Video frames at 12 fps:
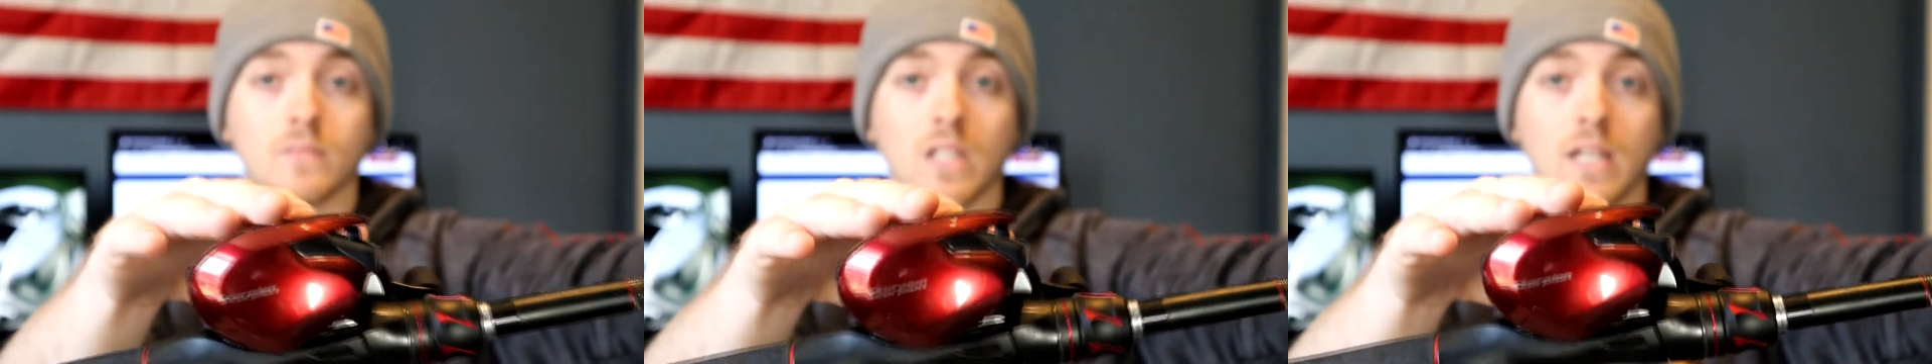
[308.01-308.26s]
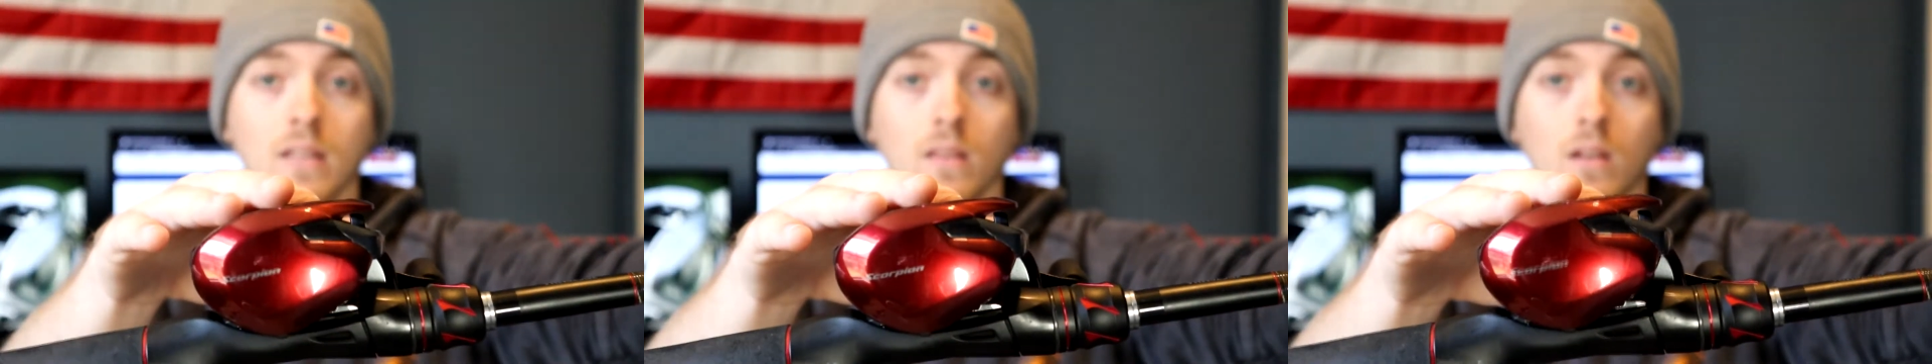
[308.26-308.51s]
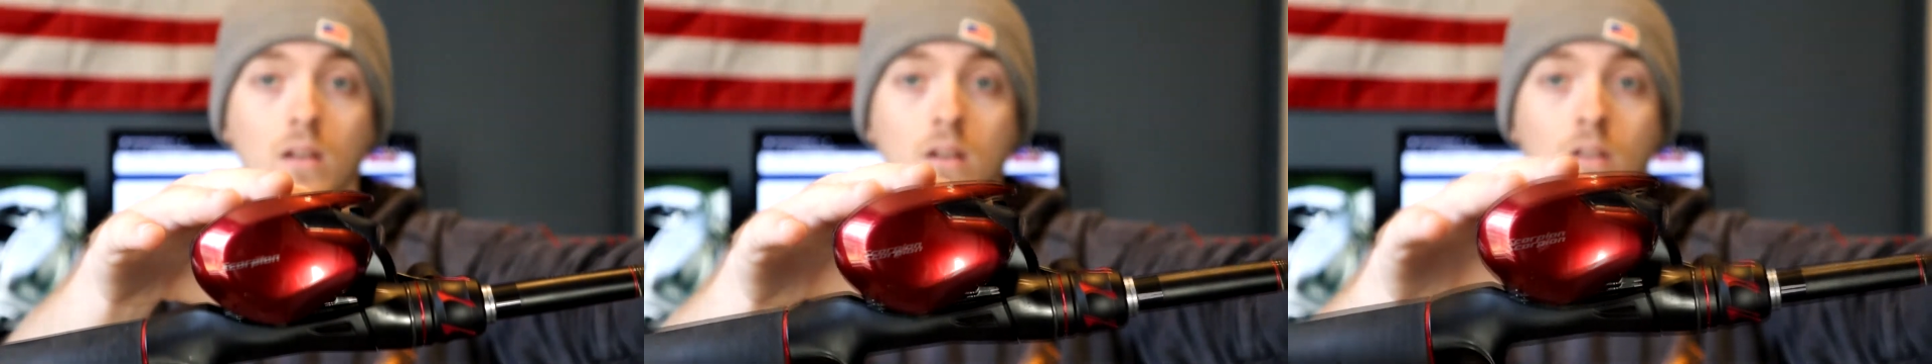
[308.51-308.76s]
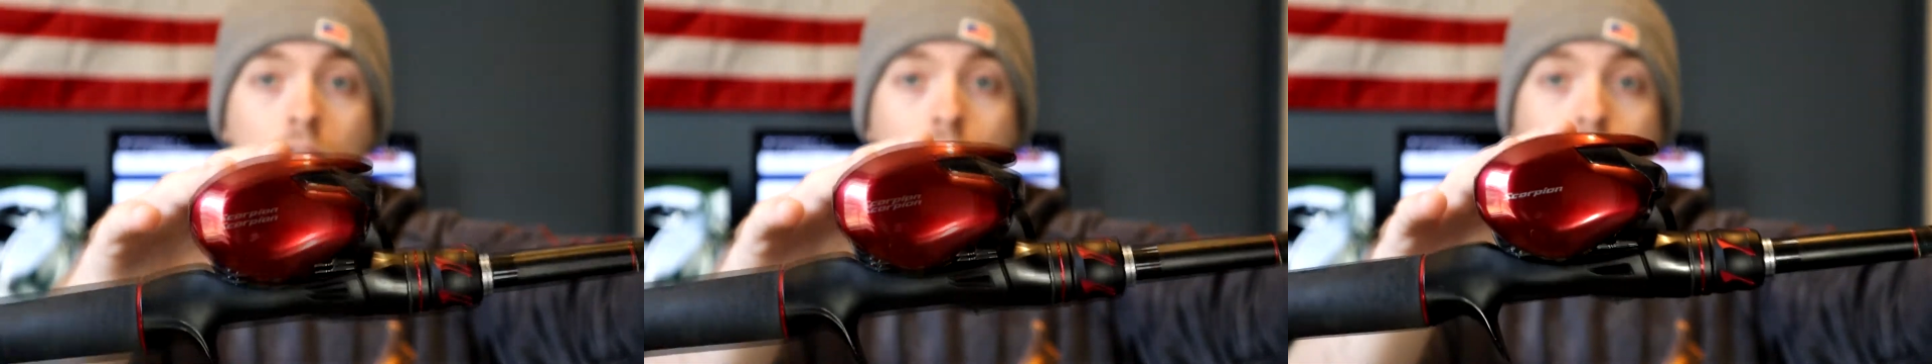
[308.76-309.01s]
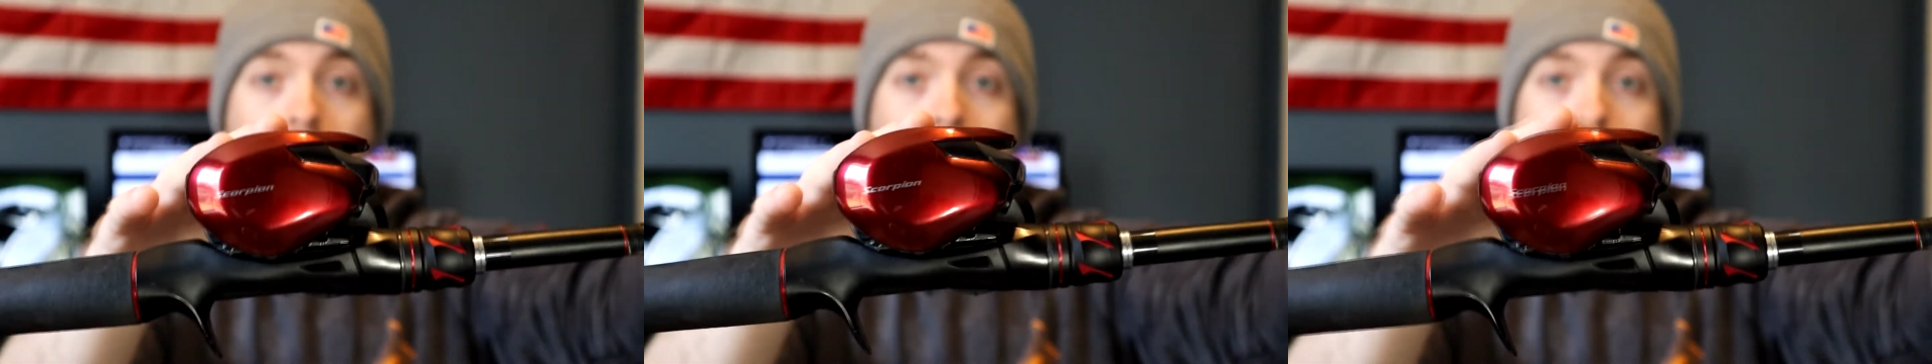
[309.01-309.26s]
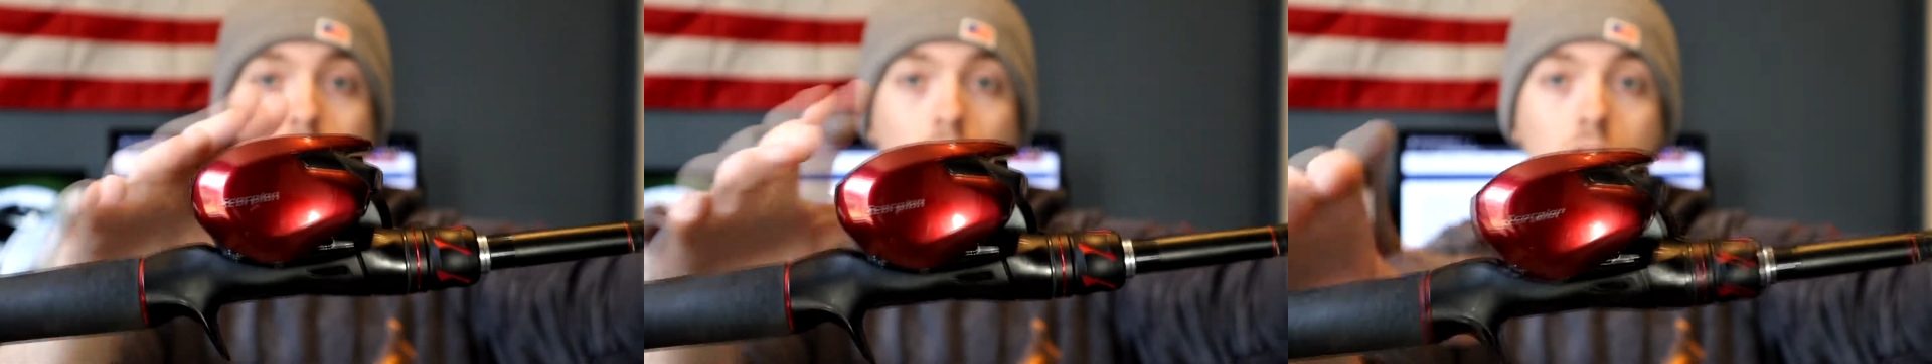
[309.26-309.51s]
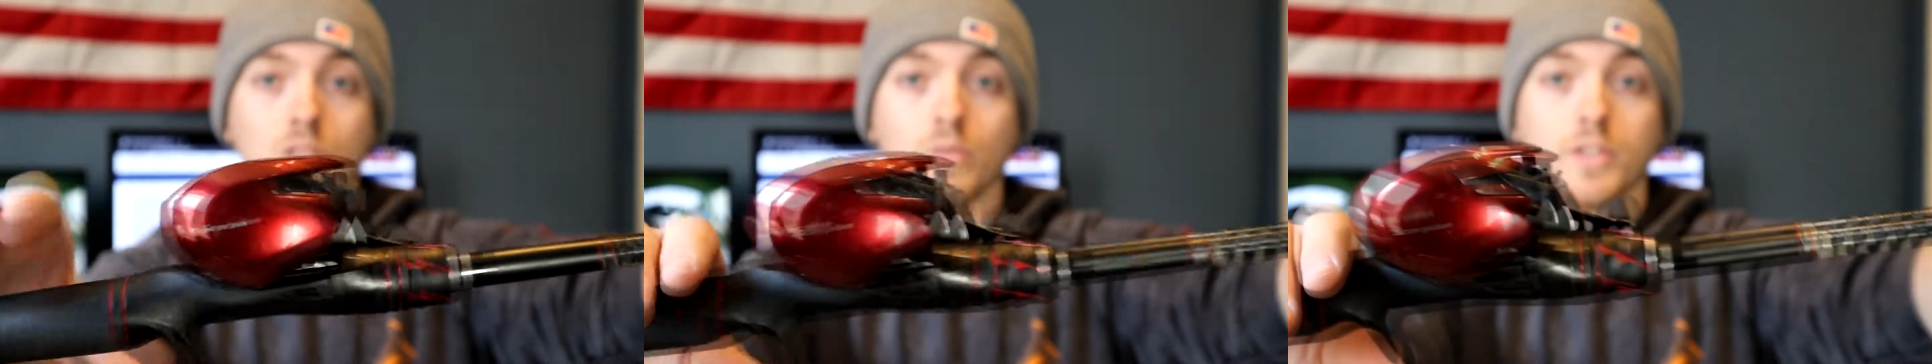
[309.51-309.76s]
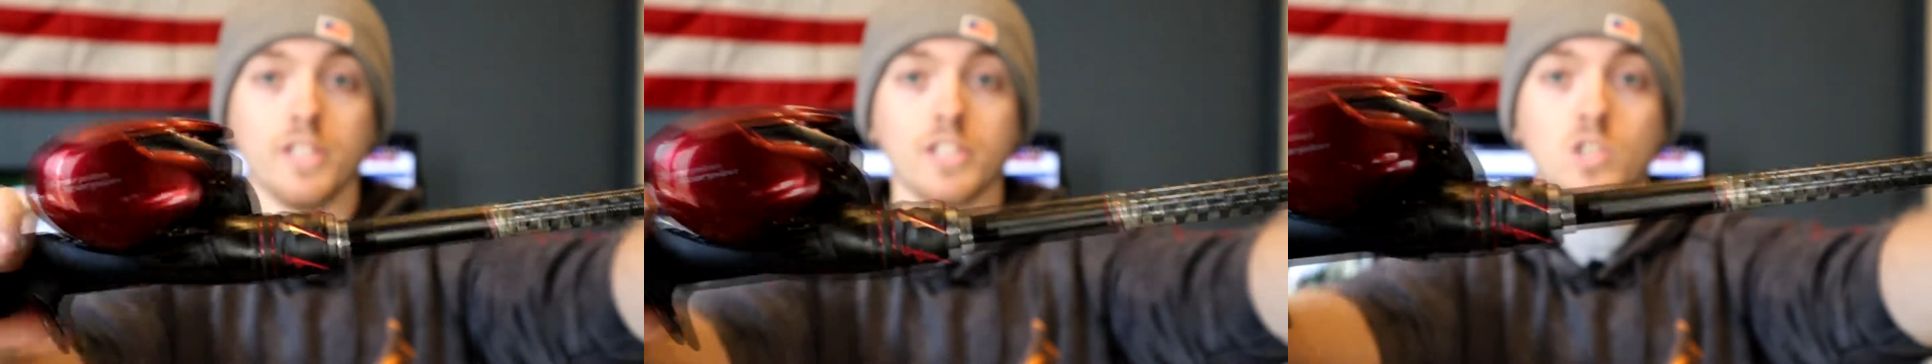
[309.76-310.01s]
I love how it looks
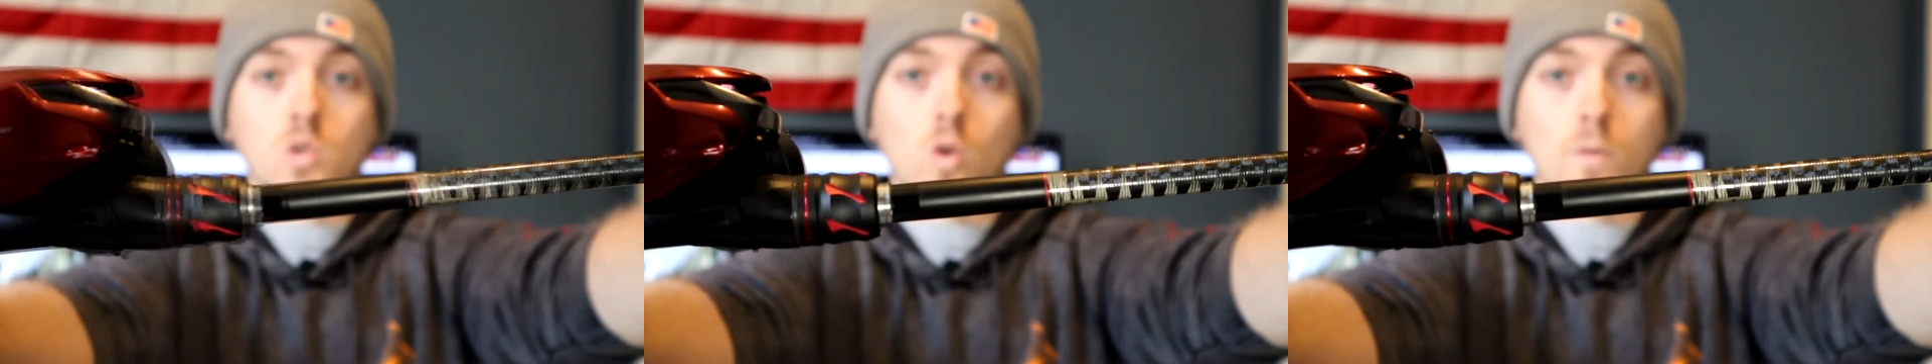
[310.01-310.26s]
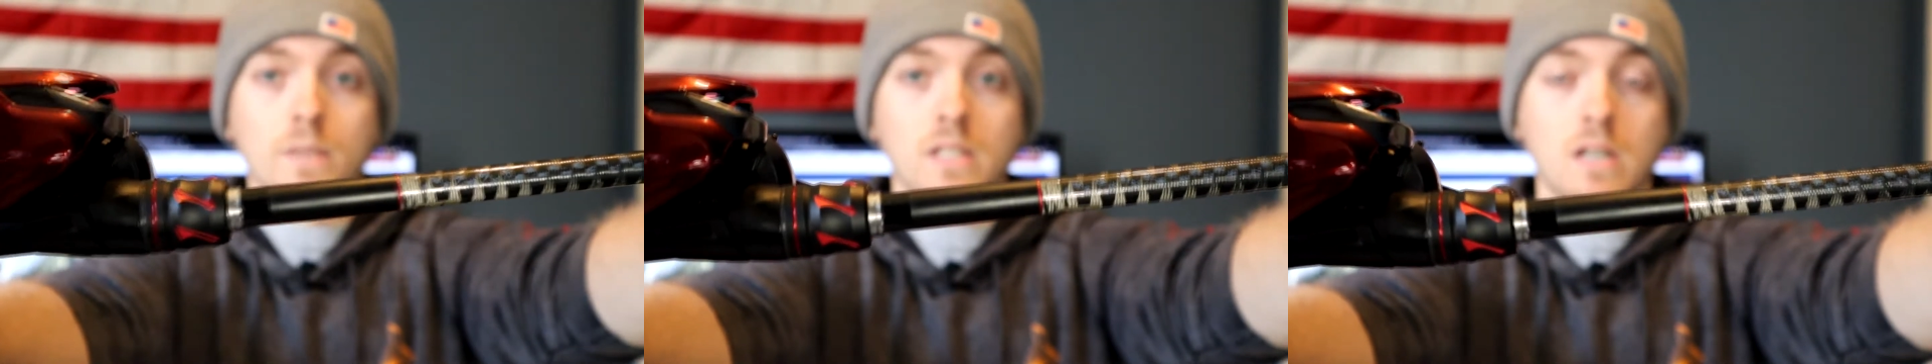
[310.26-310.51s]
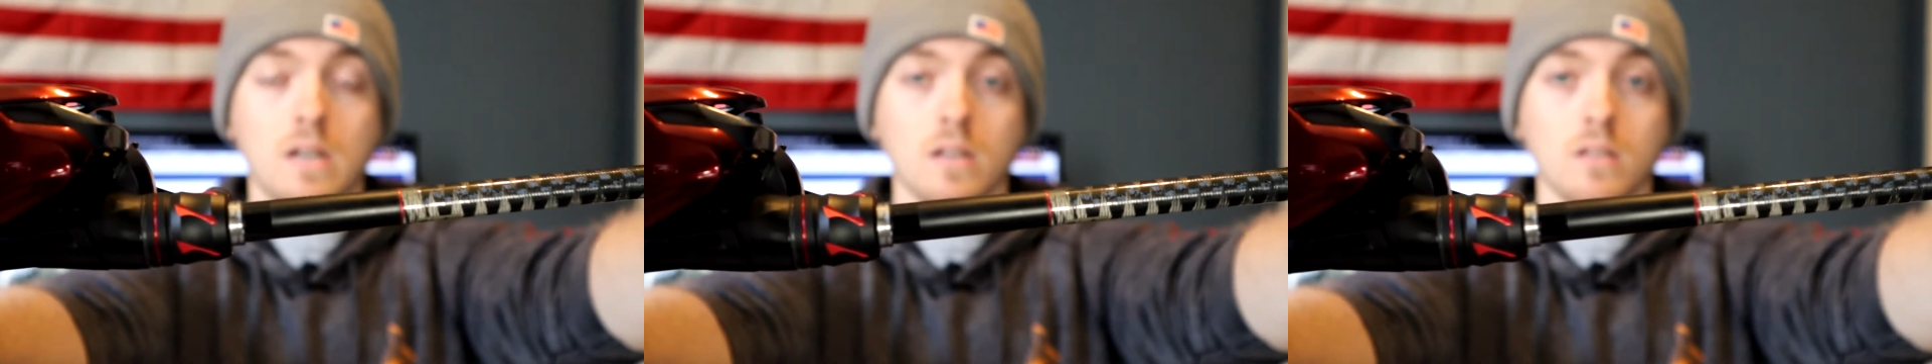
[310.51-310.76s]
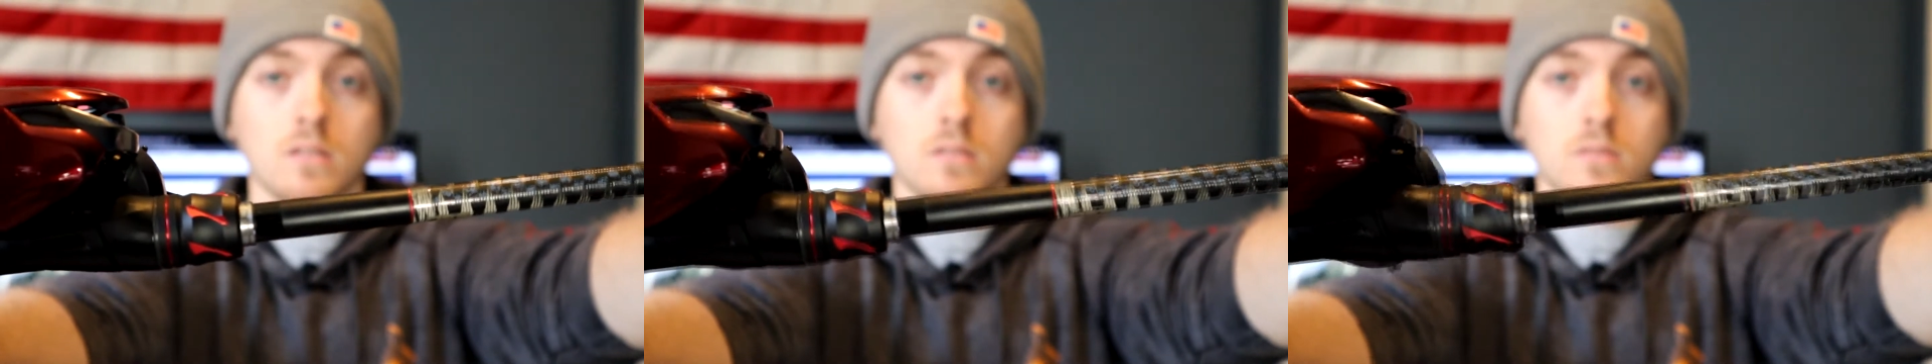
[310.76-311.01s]
with the scorpion on it.